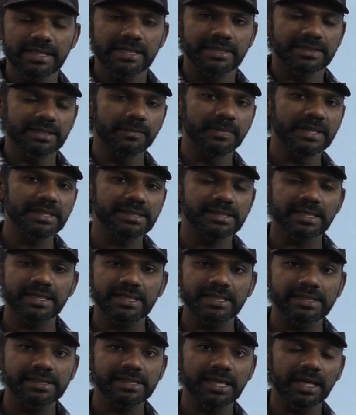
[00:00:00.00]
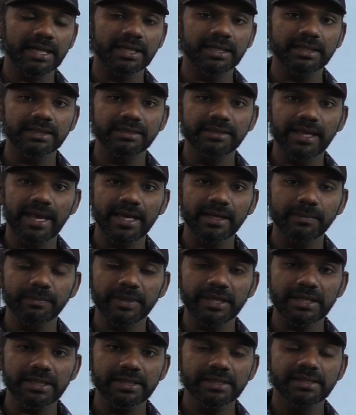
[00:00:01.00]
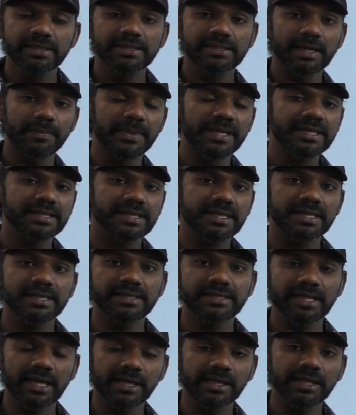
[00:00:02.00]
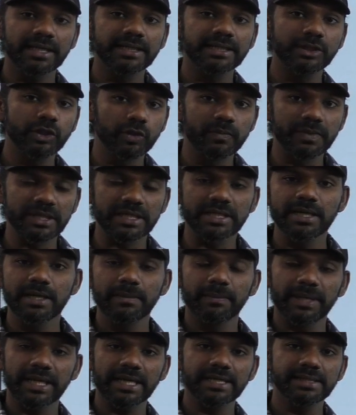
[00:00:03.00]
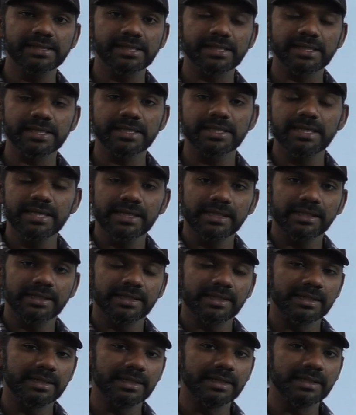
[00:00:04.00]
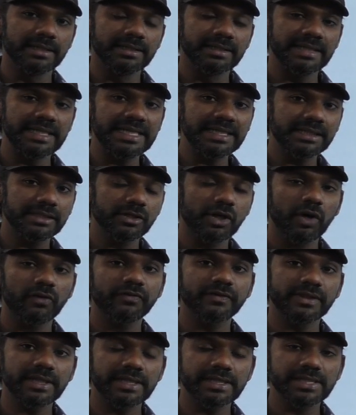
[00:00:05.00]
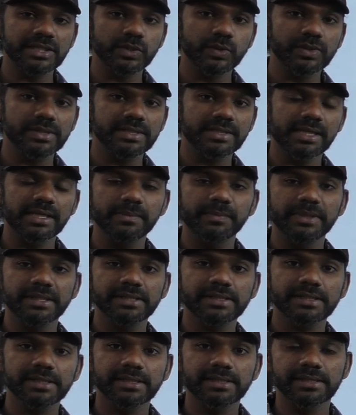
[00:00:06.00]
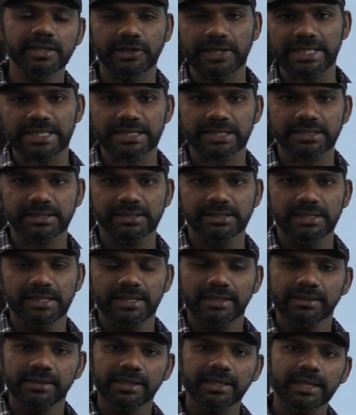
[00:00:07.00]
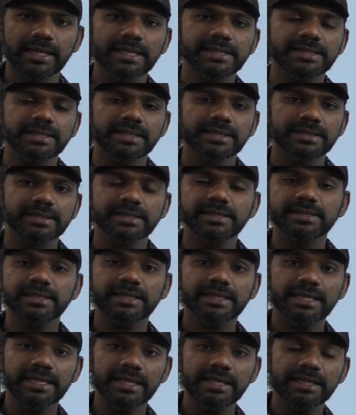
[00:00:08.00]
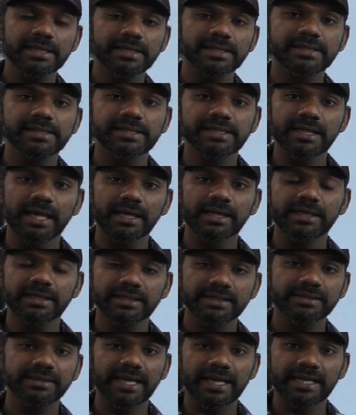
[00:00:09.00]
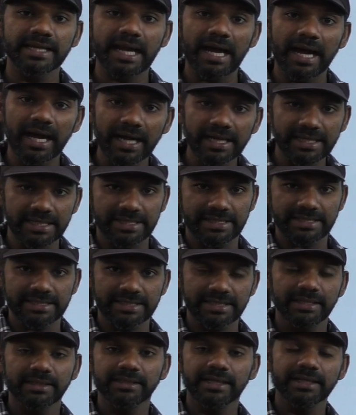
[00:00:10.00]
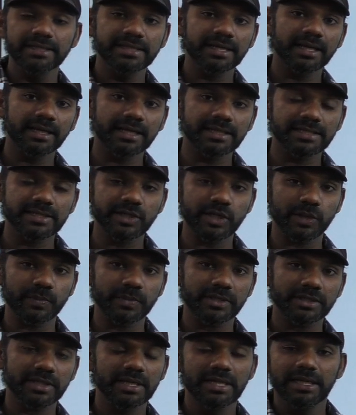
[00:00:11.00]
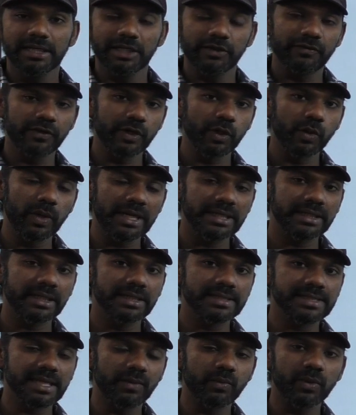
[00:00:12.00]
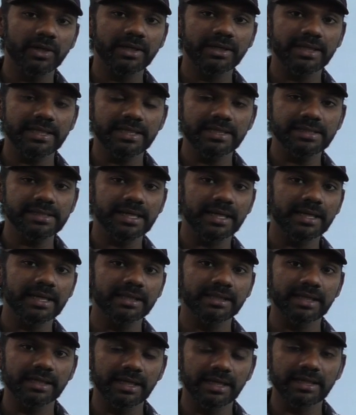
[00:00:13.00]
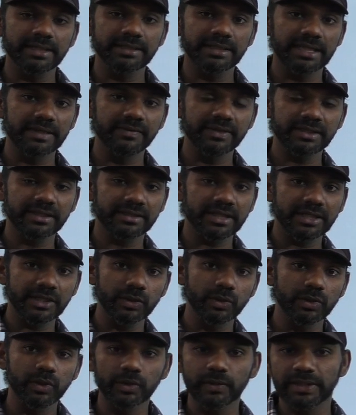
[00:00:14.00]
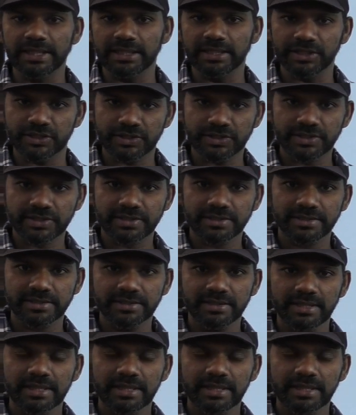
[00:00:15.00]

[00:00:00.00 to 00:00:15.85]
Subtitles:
Some may say he is younger than me, some may say he is younger to me, but I say neither of these two statements is correct. The correct sentence is he is younger than I. That is a correct statement. If you go and tell someone he is younger than I, they will think that you don't know English.